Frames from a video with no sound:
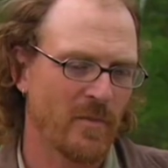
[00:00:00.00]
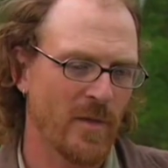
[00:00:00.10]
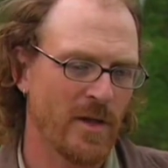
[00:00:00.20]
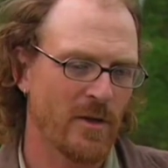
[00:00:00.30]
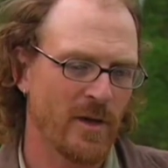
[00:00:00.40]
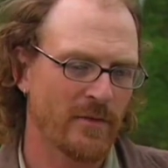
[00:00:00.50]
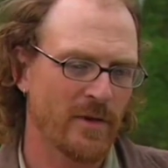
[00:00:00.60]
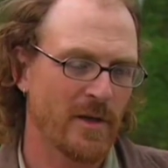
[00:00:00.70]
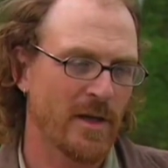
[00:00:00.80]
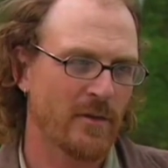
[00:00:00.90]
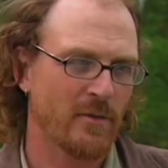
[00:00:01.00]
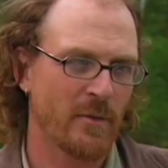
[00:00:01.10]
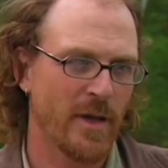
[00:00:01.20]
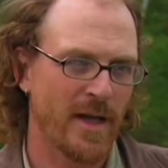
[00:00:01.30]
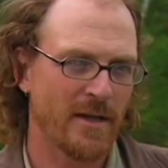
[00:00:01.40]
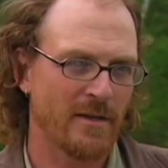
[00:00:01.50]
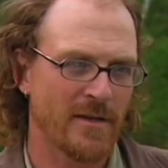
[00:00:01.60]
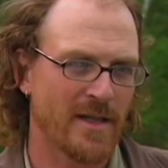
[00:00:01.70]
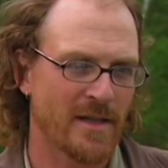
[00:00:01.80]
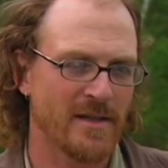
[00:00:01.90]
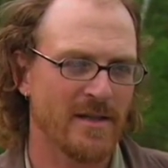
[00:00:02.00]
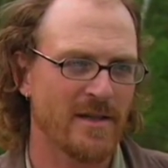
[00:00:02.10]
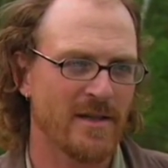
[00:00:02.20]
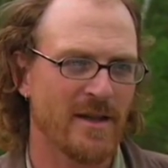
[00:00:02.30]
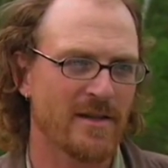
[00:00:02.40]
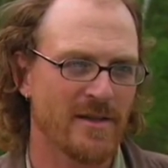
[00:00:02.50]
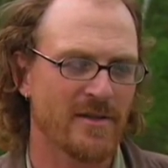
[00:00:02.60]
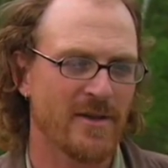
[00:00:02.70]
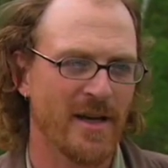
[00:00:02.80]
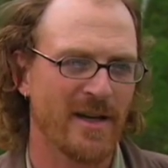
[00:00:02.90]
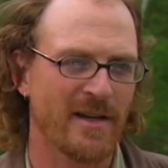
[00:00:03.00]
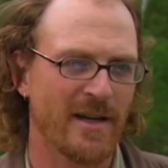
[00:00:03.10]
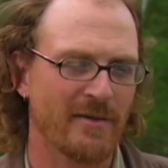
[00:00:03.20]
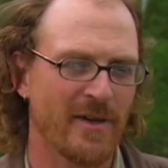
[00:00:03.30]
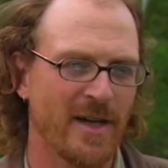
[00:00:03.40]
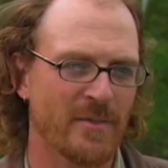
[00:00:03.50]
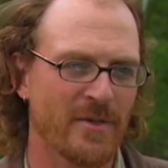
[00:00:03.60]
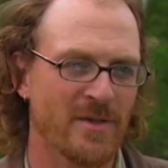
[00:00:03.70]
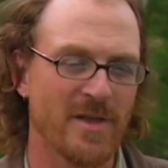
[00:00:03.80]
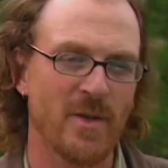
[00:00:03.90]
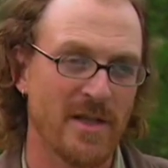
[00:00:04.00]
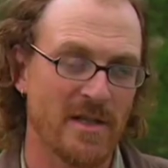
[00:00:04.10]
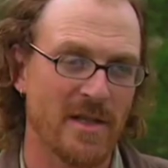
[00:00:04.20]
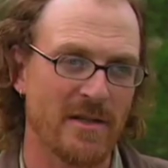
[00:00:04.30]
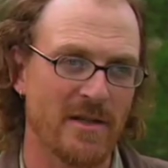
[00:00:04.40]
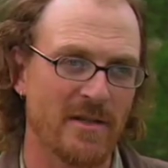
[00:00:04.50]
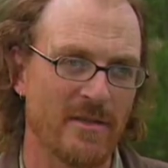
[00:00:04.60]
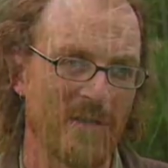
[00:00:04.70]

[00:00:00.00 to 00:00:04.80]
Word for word: and you don't have to look through binoculars at 60 yards to try and identify them. So in some ways it's easier.